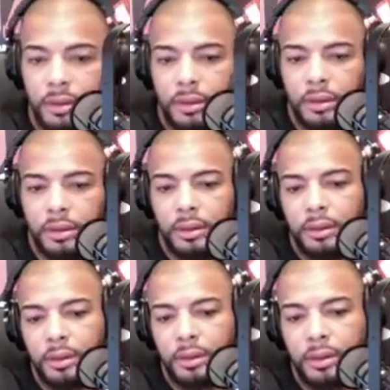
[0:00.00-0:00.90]

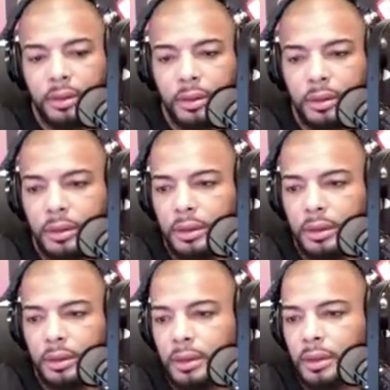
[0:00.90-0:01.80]

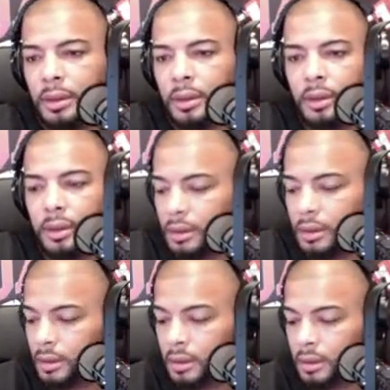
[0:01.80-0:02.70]

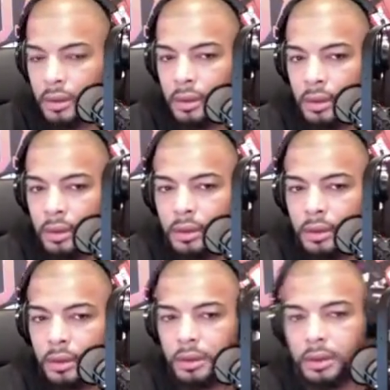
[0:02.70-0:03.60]

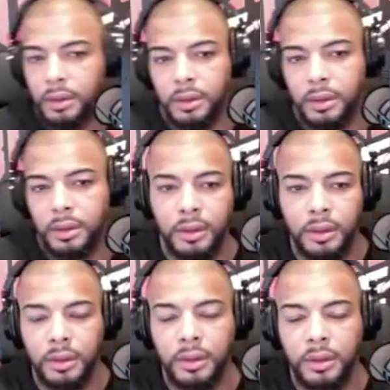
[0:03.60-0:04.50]

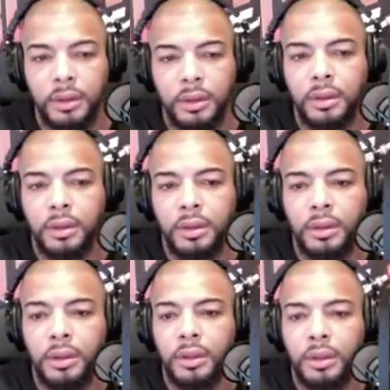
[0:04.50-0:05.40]

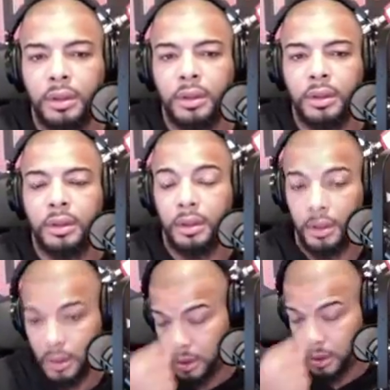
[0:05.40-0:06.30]

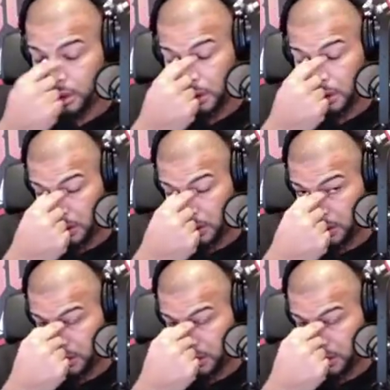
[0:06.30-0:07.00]
This person isn't speaking.